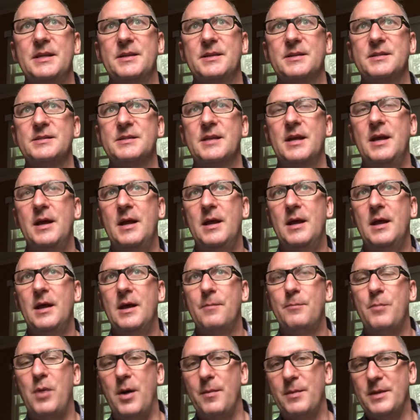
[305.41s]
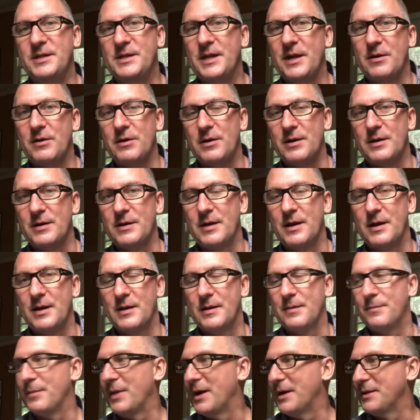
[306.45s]
There's Bobby Darin,
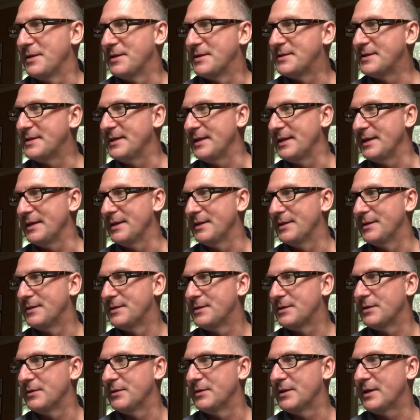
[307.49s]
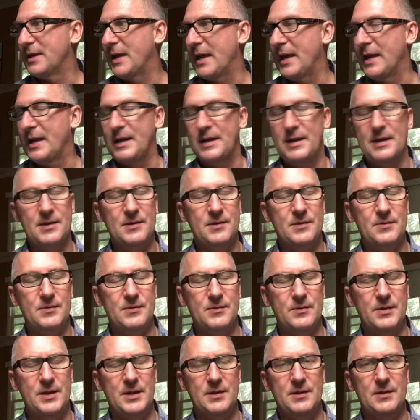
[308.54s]
By the Sea. So again,
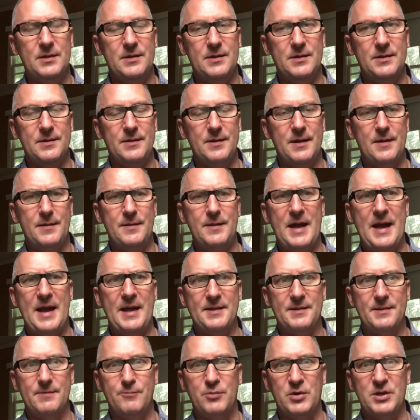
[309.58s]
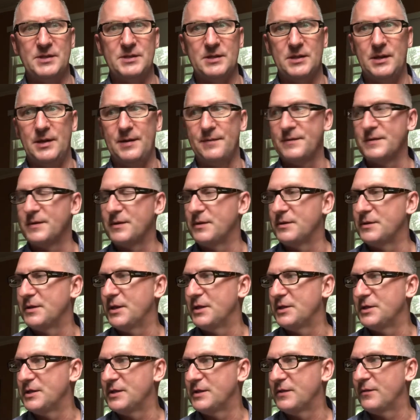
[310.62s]
that brings a lot of
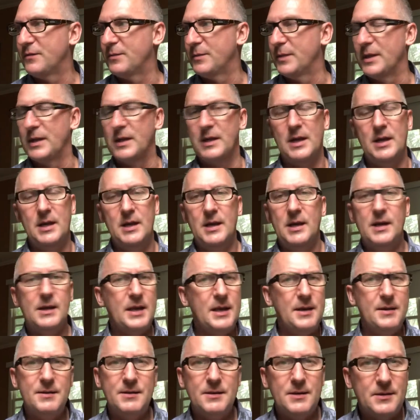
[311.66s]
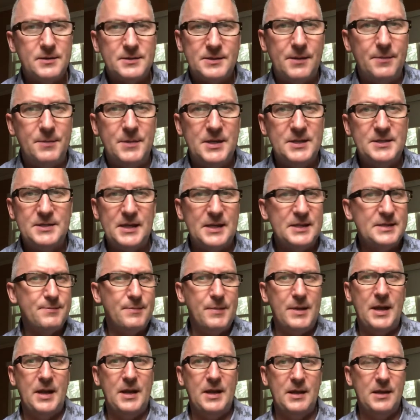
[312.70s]
associations for me. Again, some of these things
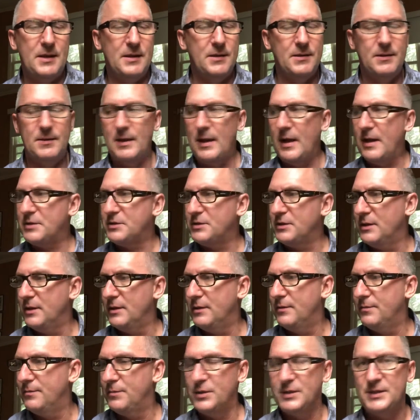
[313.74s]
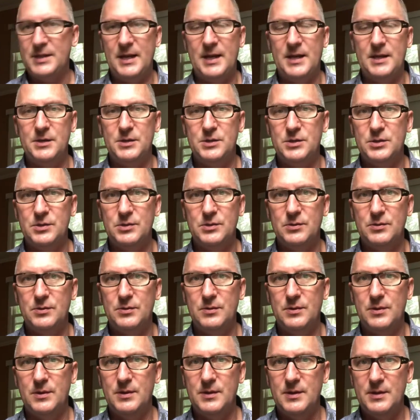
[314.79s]
may actually pertain
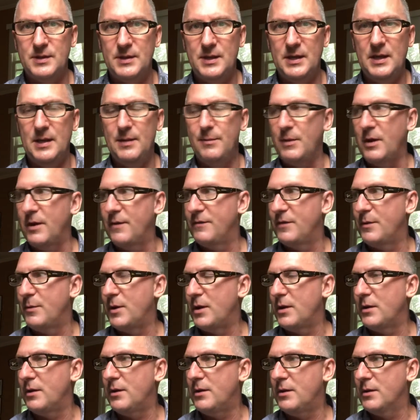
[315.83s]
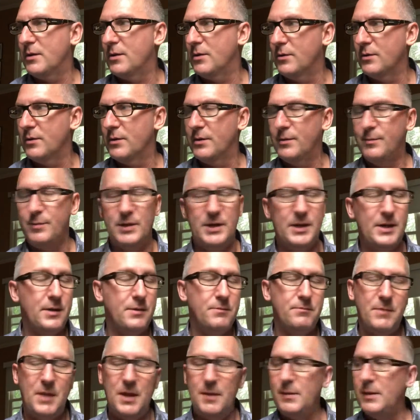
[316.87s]
to the theme of the monologue or the
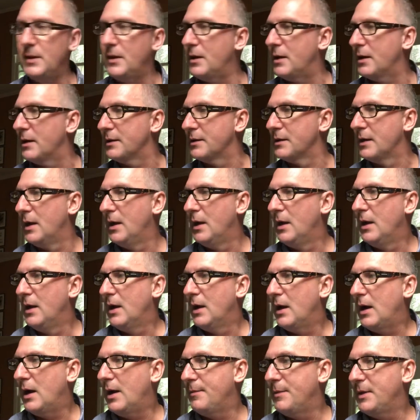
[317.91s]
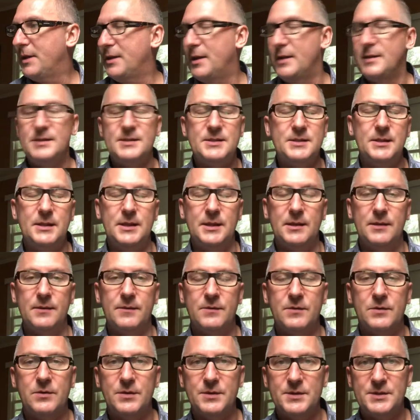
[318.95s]
play, maybe not. And then sea,
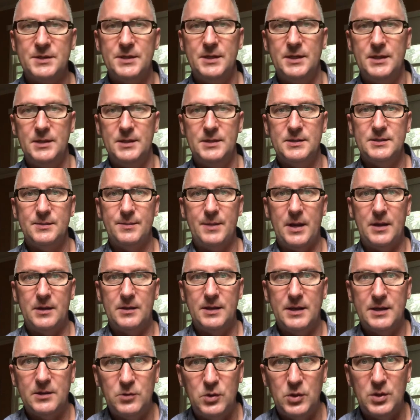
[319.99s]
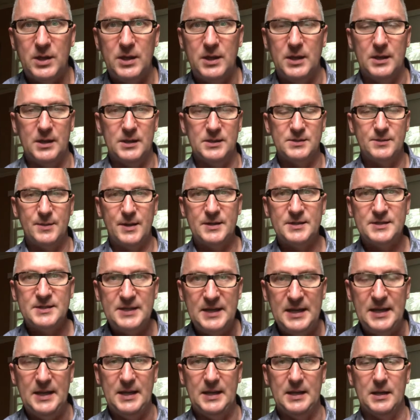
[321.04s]
of course, sea is about like looking, it's about
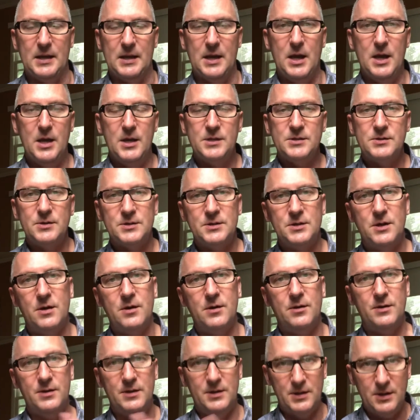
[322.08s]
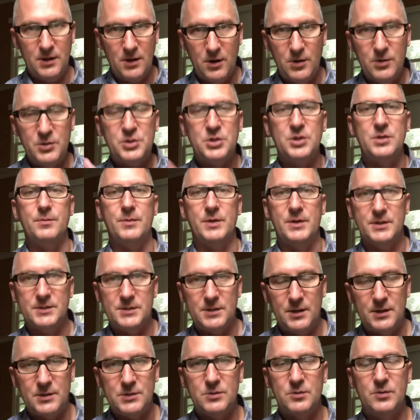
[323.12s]
seeing. So it's not only the ocean, but it's
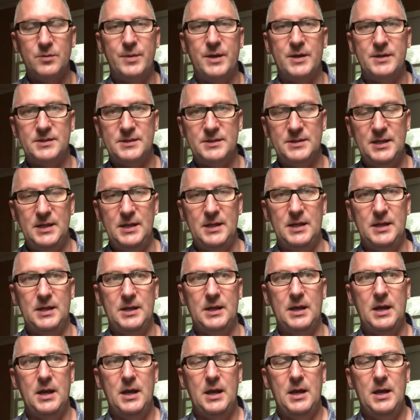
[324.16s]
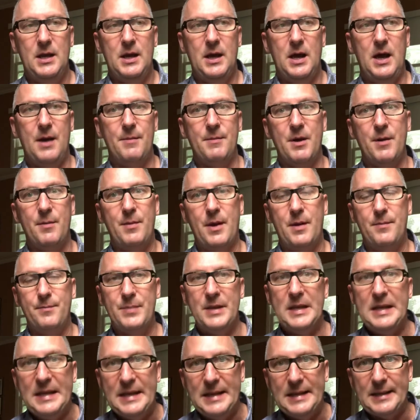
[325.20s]
also about seeing, about
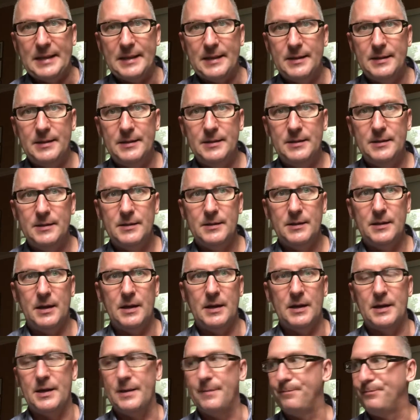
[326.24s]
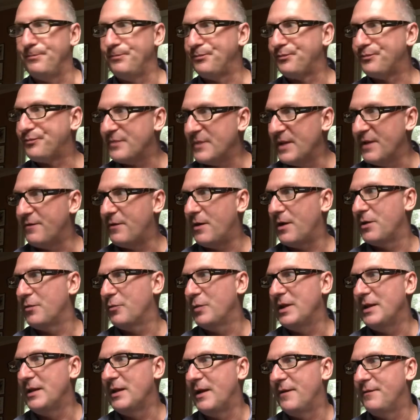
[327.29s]
being the father
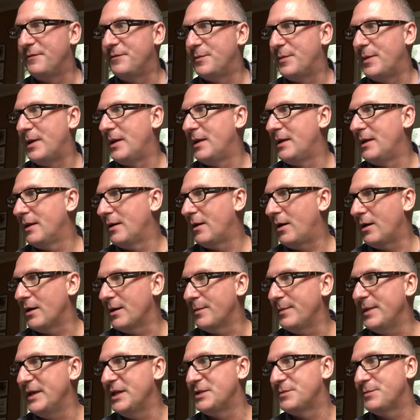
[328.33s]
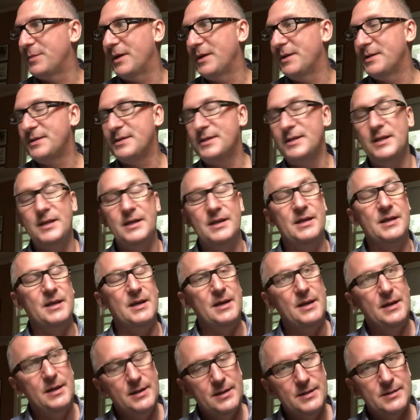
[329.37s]
we loved on a beach by the sea.
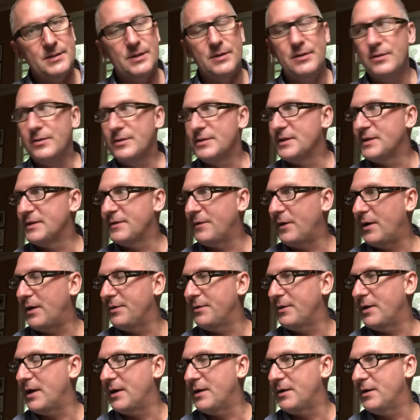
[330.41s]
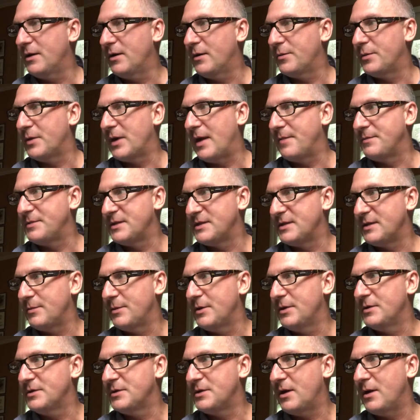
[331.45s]
So who is this father? I don't know. Perhaps he's
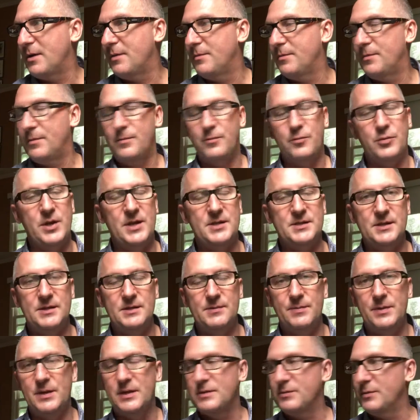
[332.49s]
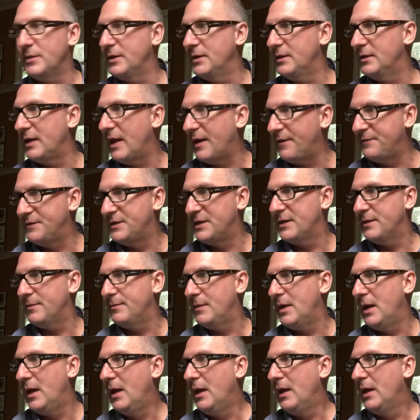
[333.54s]
someone who's not present because we loved
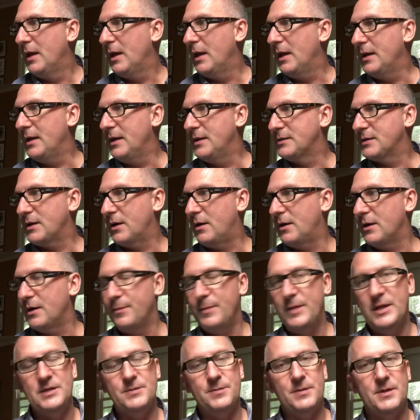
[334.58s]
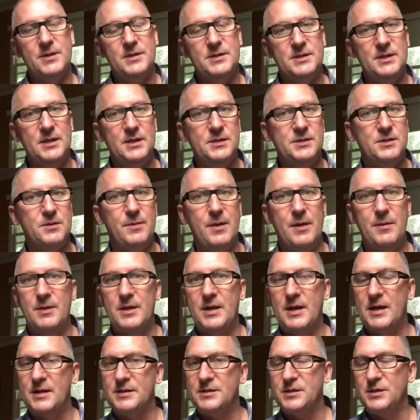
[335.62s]
him and he's on a beach by the sea. So maybe
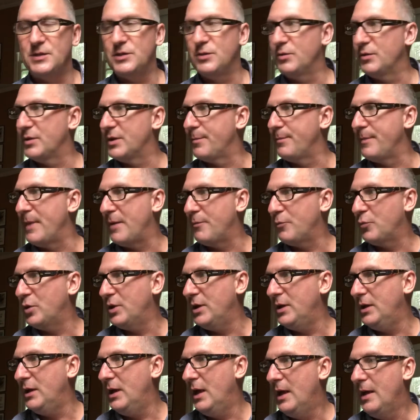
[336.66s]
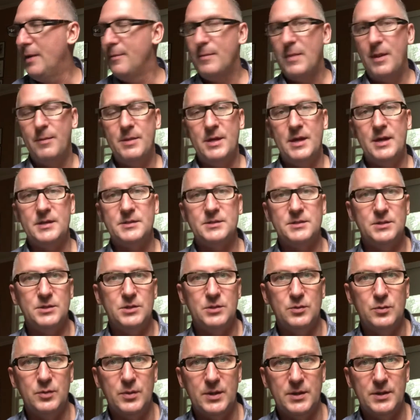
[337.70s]
that has to do with a memory. Maybe that has to
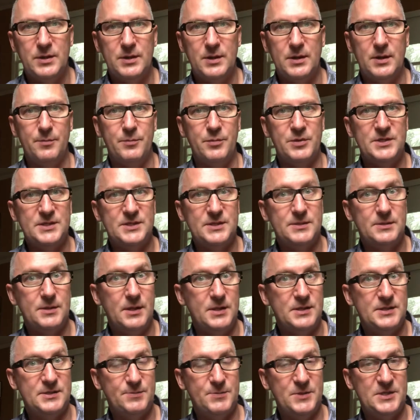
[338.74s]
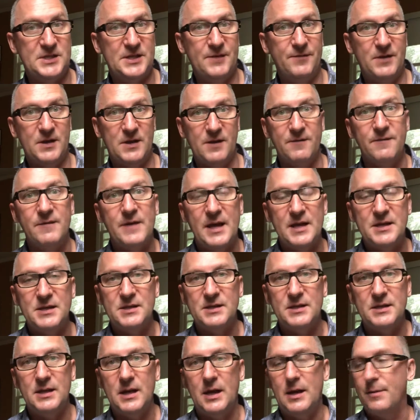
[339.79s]
do with a specific
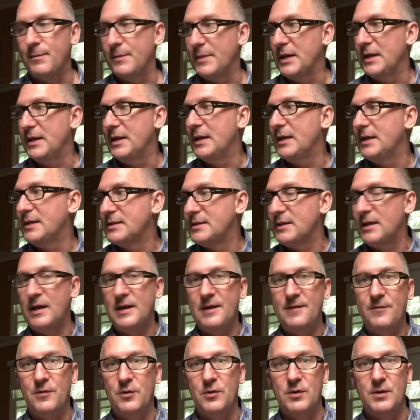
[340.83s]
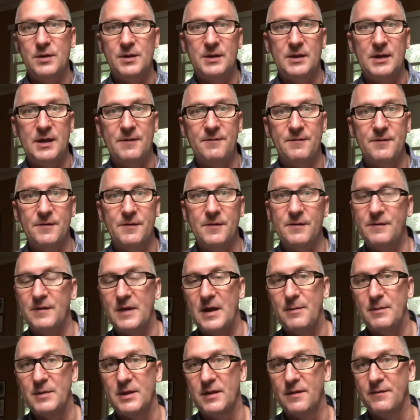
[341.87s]
event in his life or in the life of the
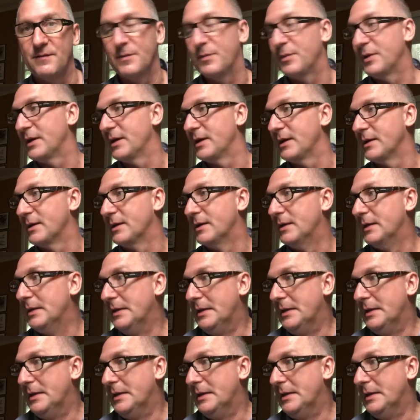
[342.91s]
family of the play.